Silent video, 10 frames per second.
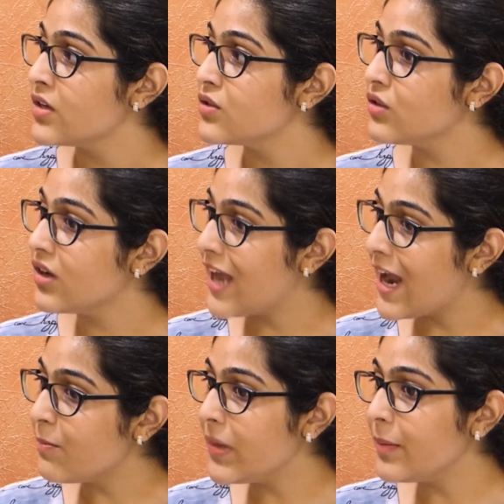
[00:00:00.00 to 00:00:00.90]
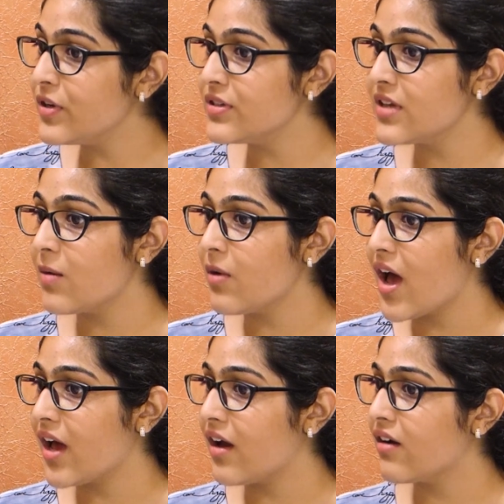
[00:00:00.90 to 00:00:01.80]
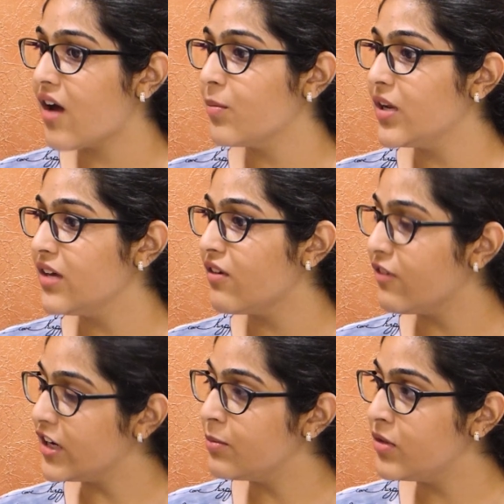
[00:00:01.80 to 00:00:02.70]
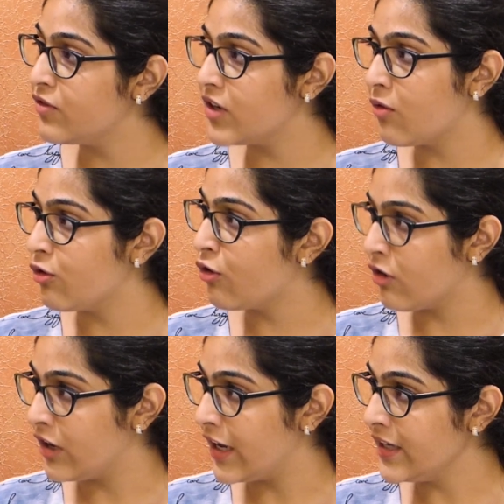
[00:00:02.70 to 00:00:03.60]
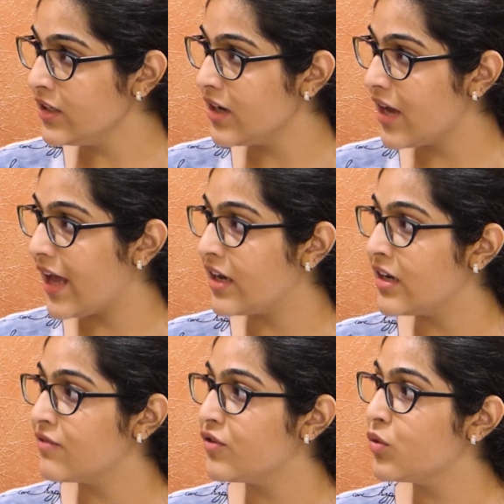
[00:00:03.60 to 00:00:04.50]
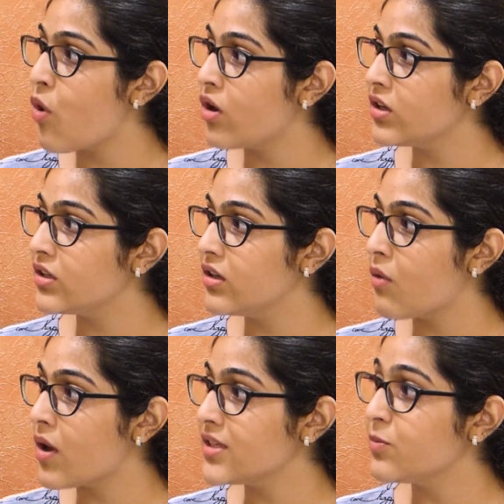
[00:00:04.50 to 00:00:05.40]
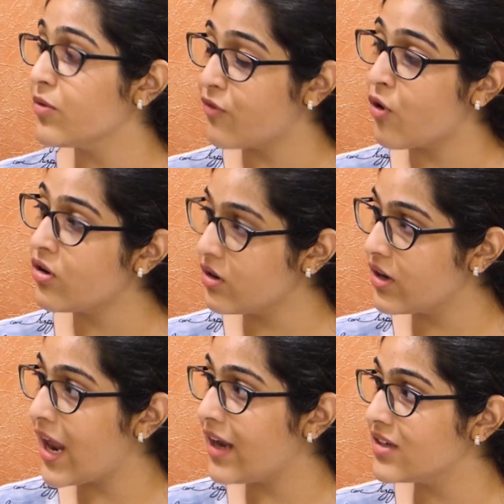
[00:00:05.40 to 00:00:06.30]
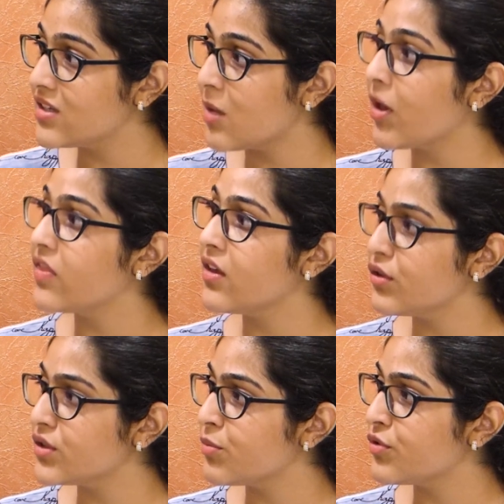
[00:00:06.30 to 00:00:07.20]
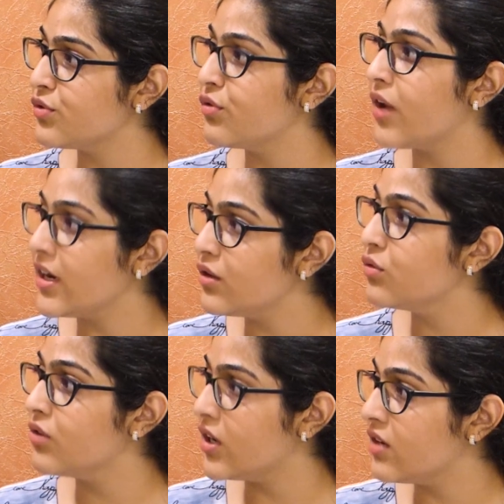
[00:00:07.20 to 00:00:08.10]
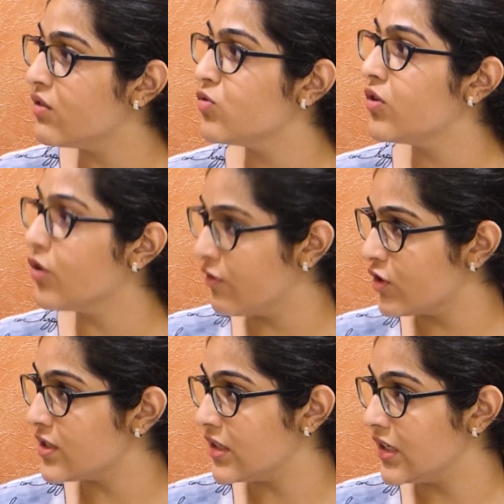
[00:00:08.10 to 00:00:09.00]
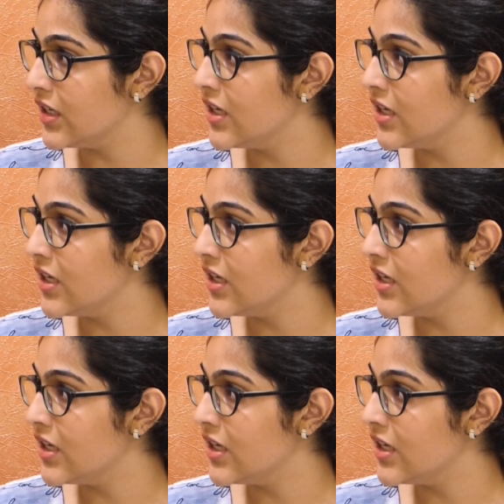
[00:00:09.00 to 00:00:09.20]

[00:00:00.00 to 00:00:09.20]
So the CLAT papers are I believe, available for download online. And if you want the ones before CLAT exam, I think you're supposed to write to the individual university